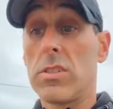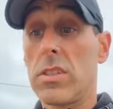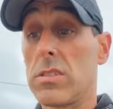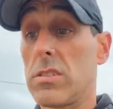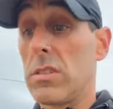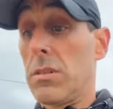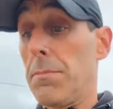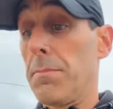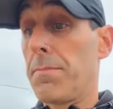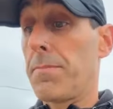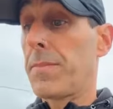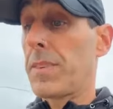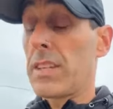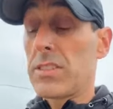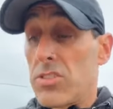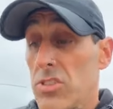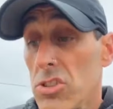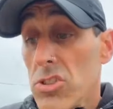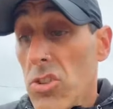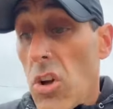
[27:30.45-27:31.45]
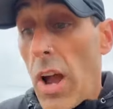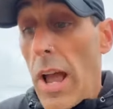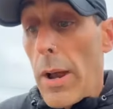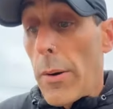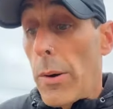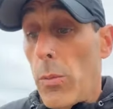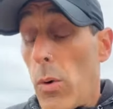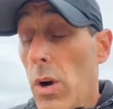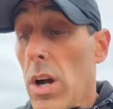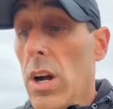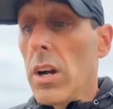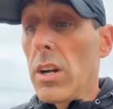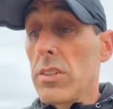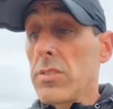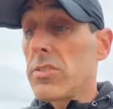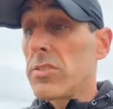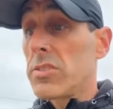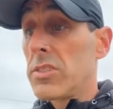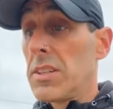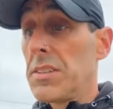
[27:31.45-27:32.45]
system. It's just not how it
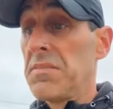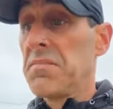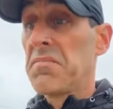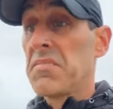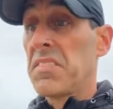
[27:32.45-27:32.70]
works.